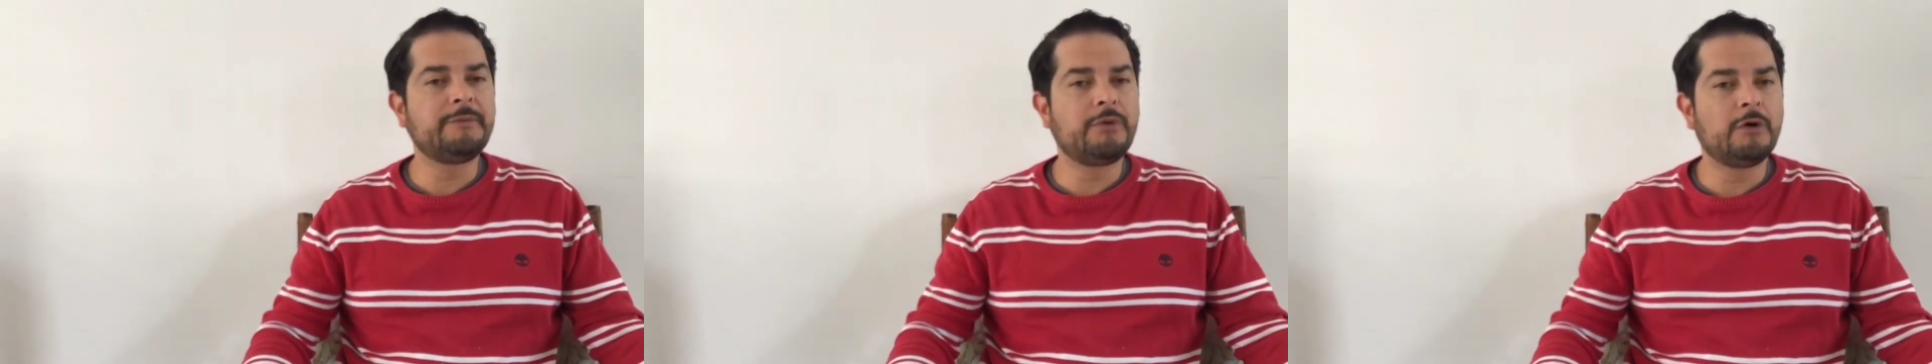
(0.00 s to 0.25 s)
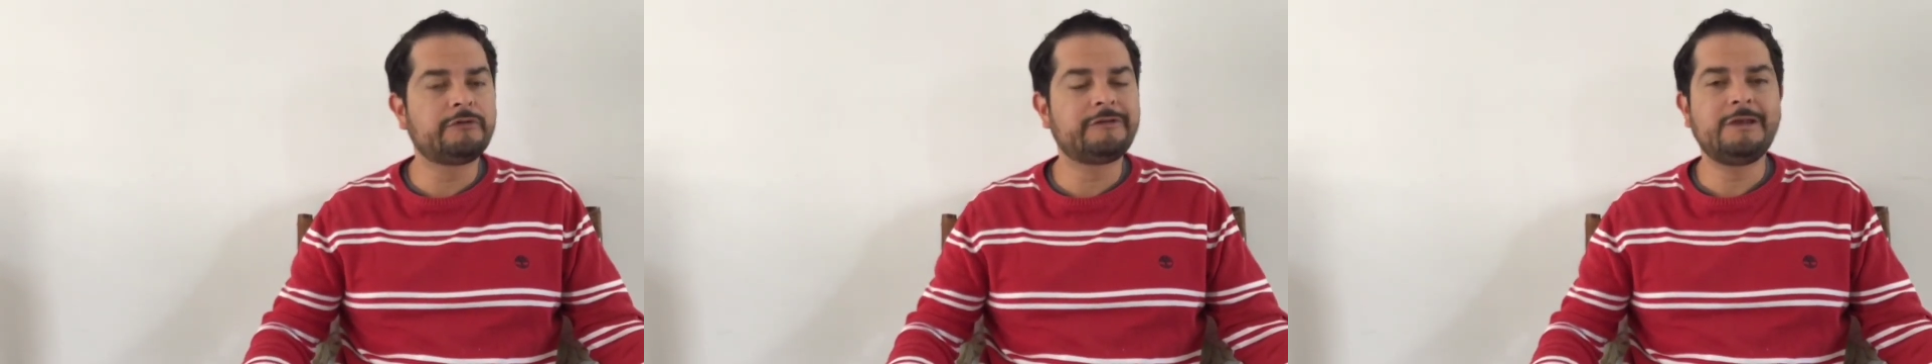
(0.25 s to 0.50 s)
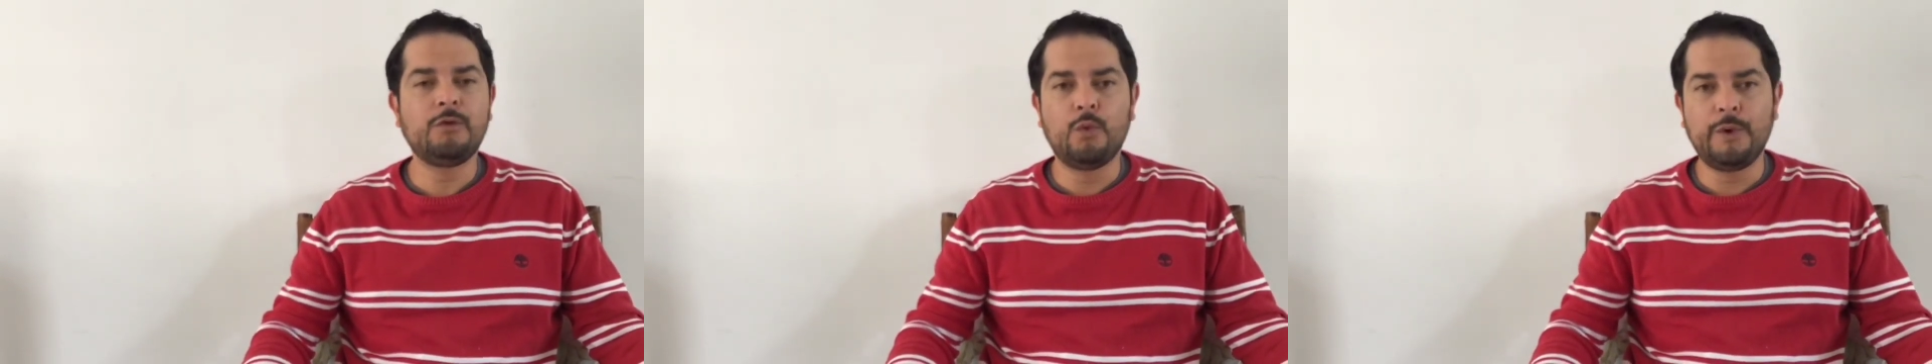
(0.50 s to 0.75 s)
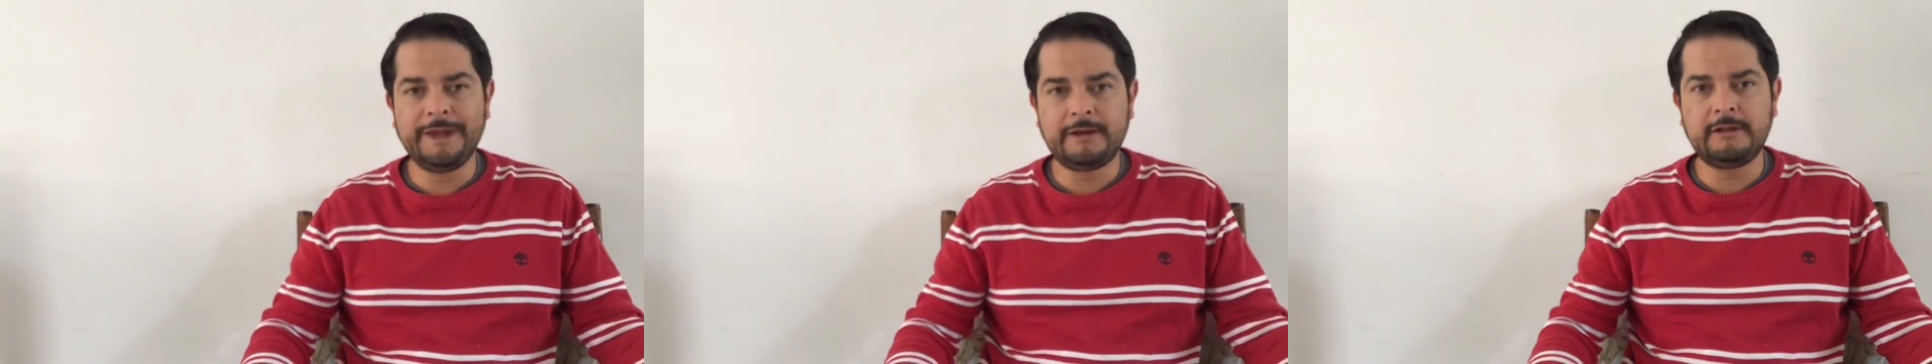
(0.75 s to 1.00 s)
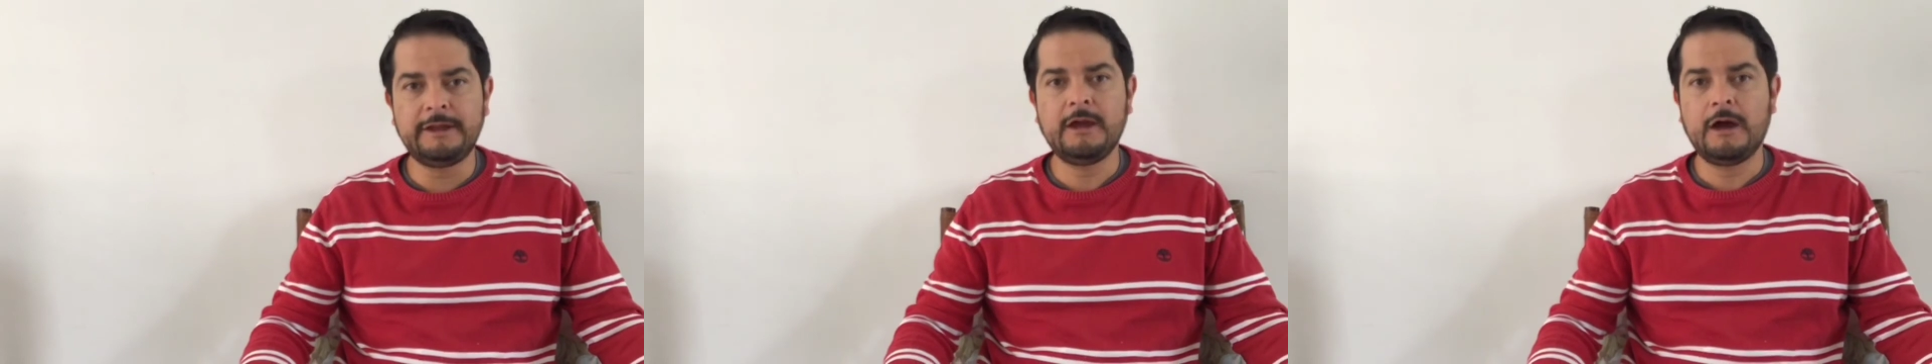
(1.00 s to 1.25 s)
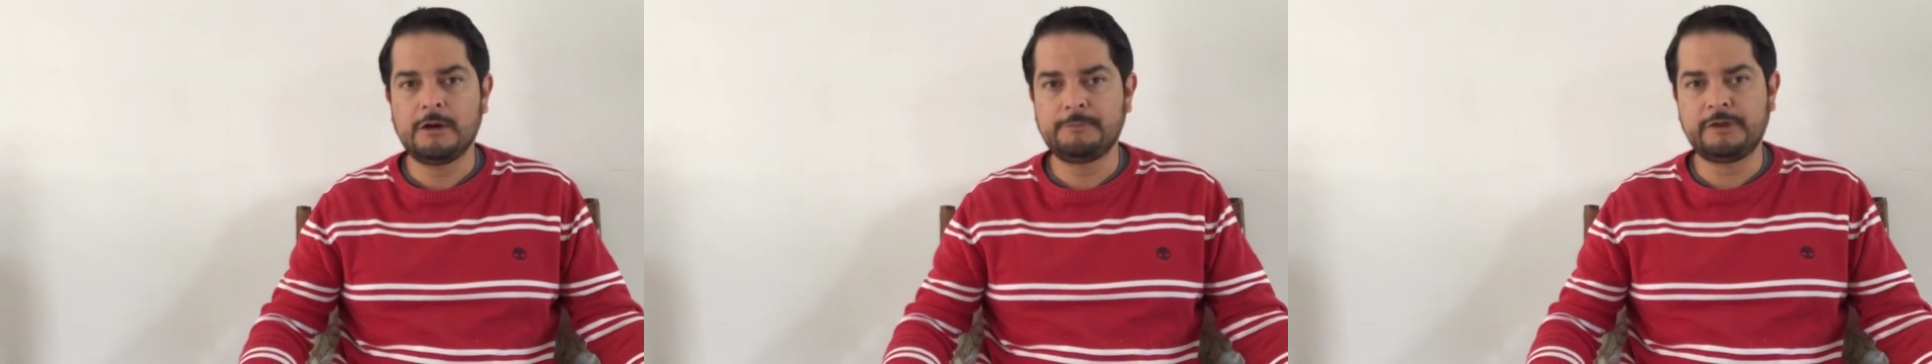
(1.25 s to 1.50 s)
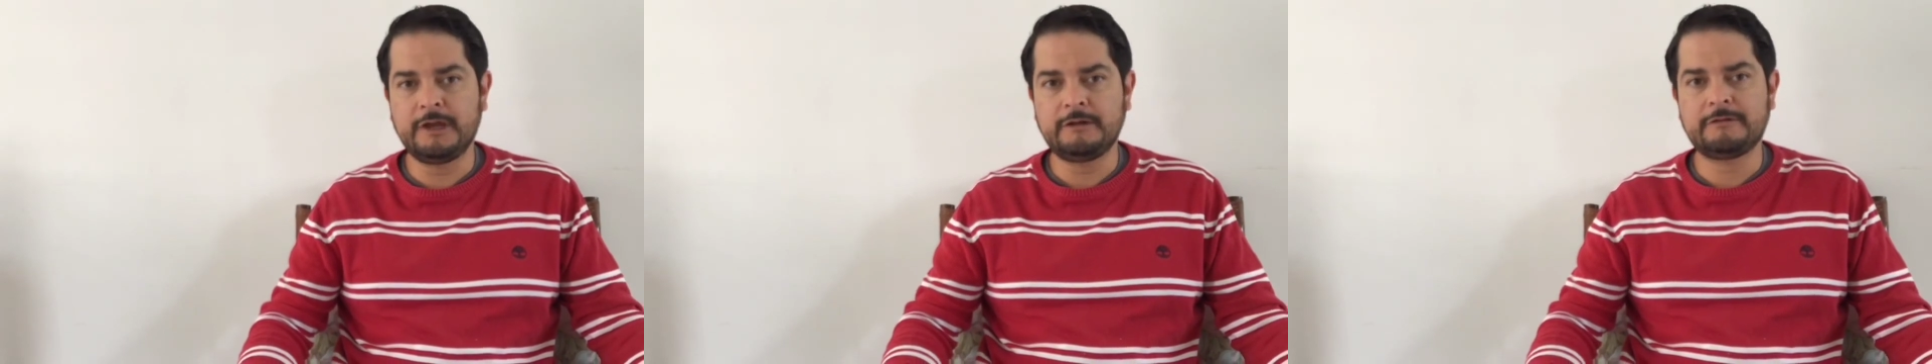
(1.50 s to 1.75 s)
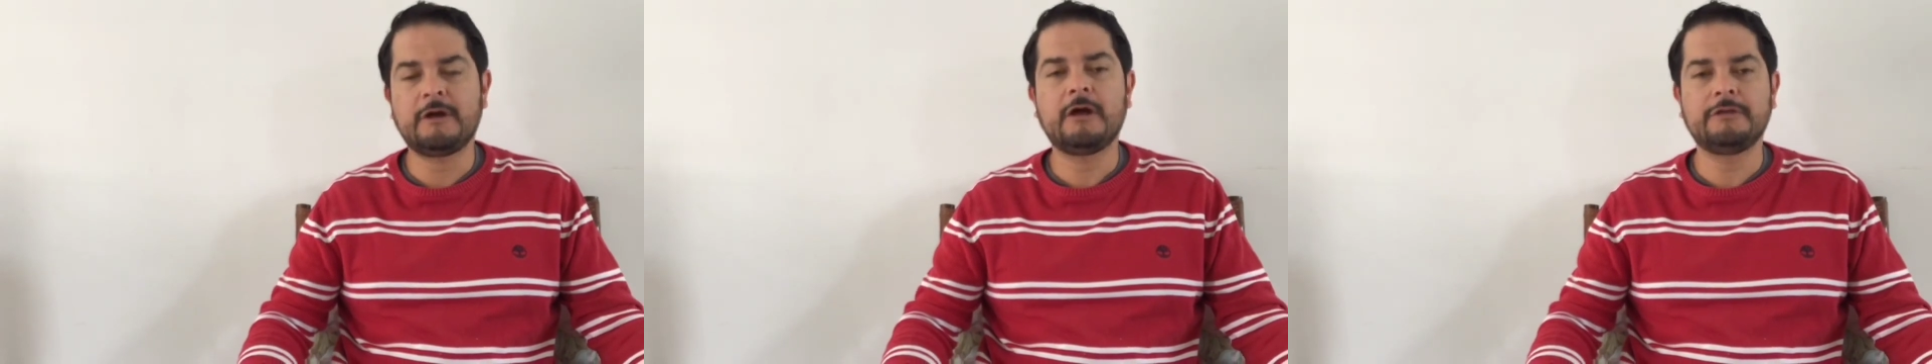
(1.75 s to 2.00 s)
posting weekly updates on